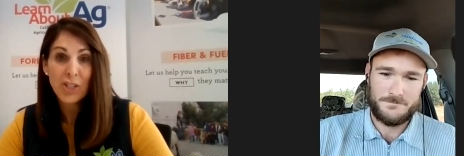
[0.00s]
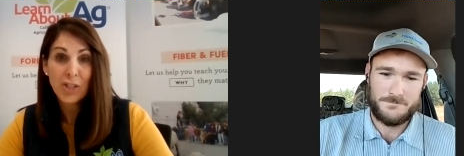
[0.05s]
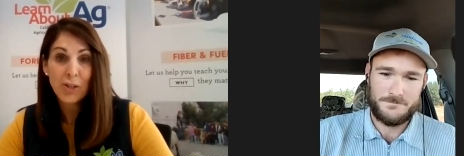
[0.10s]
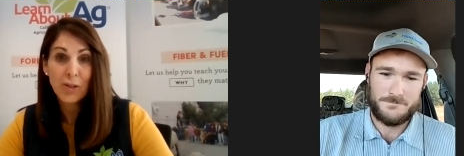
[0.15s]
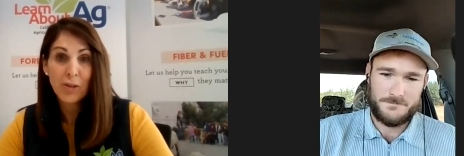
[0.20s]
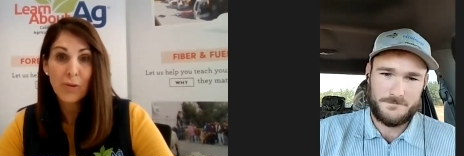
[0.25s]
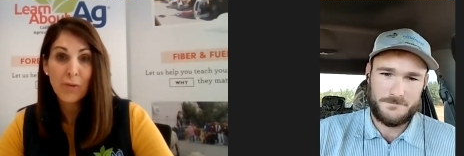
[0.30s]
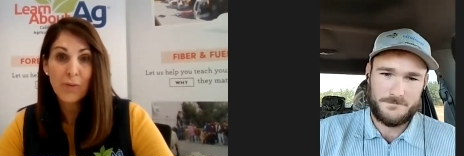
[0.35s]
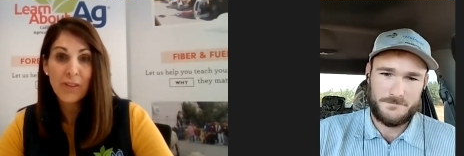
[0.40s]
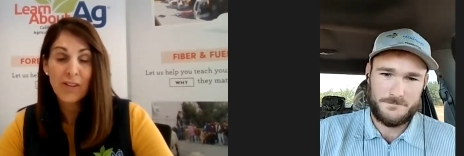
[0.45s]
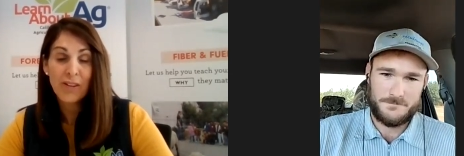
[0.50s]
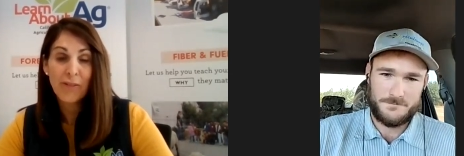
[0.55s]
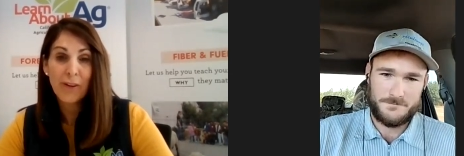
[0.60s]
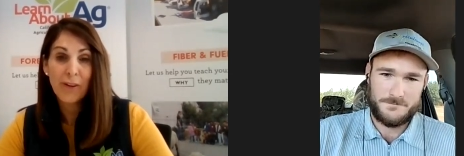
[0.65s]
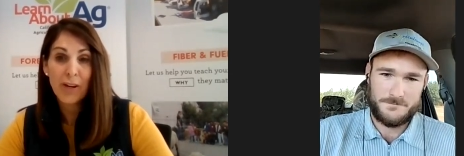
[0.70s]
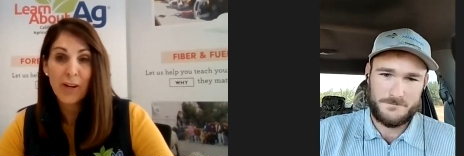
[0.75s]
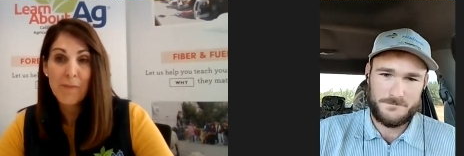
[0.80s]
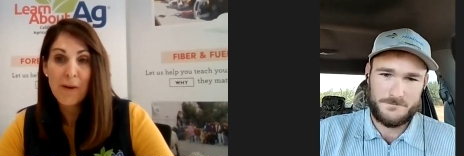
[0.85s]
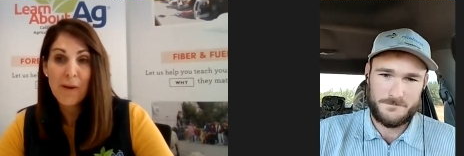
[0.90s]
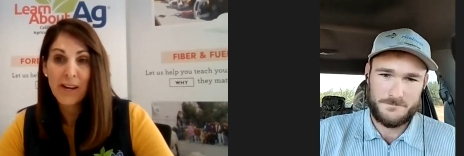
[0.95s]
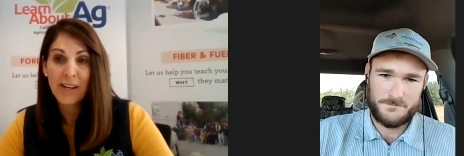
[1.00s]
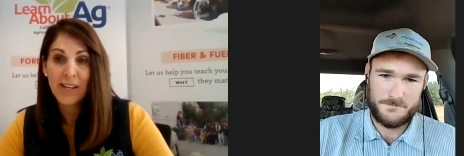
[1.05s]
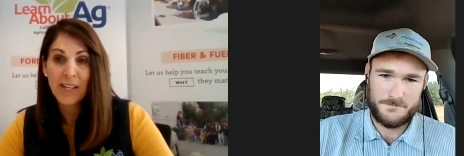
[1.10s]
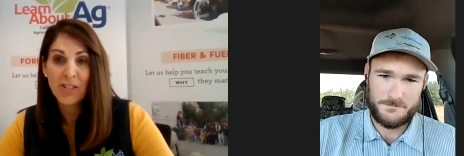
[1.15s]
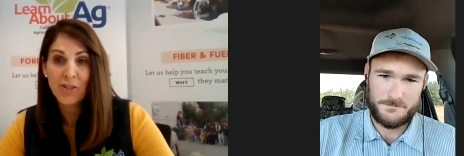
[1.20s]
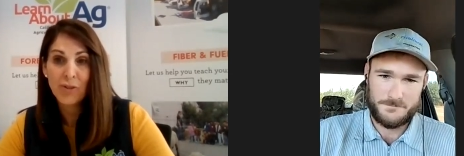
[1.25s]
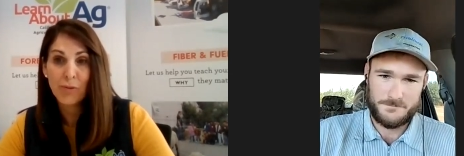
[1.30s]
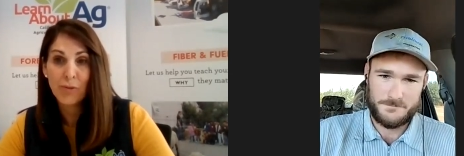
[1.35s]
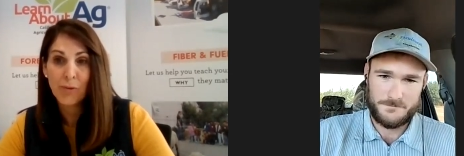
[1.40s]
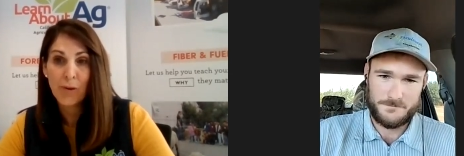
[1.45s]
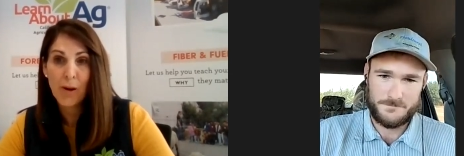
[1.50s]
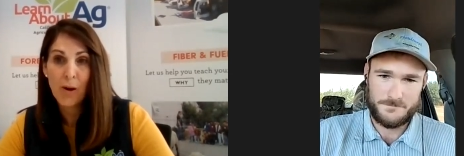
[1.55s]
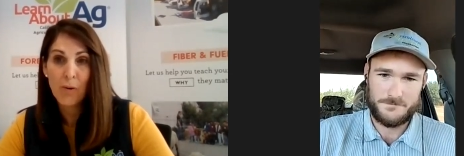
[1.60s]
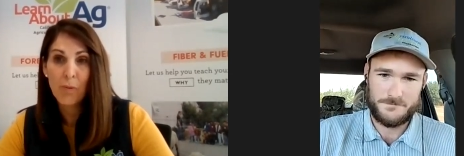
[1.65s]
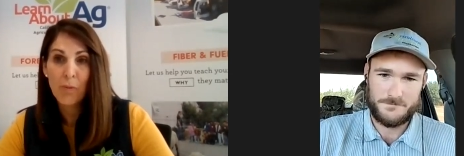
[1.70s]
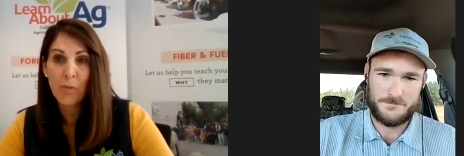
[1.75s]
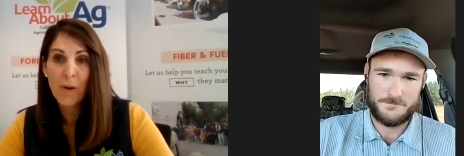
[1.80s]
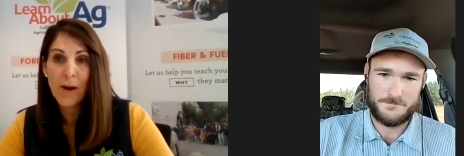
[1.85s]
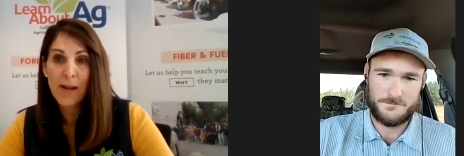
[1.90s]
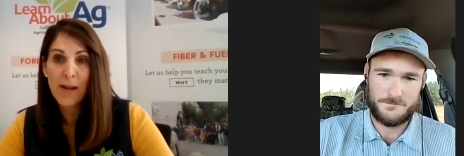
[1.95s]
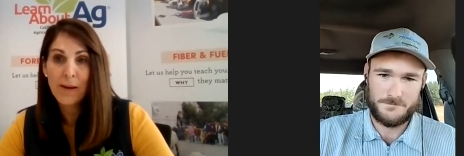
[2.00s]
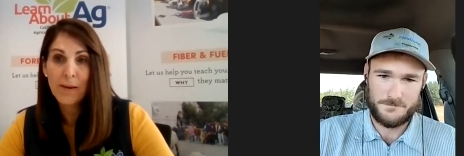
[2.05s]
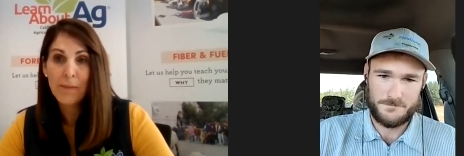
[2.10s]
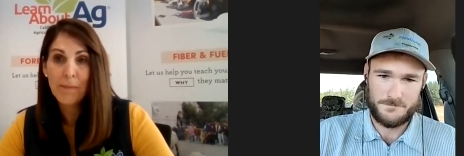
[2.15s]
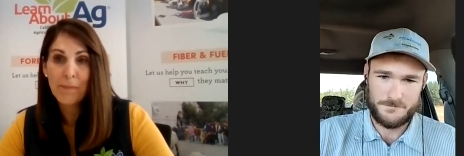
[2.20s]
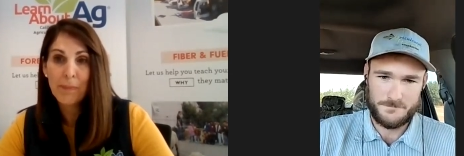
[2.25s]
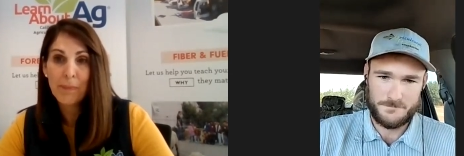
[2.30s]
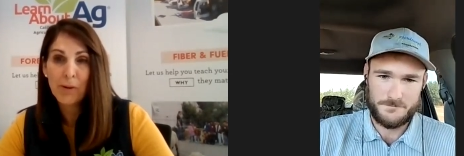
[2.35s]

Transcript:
Speaker 1: to the different commodities you grow. One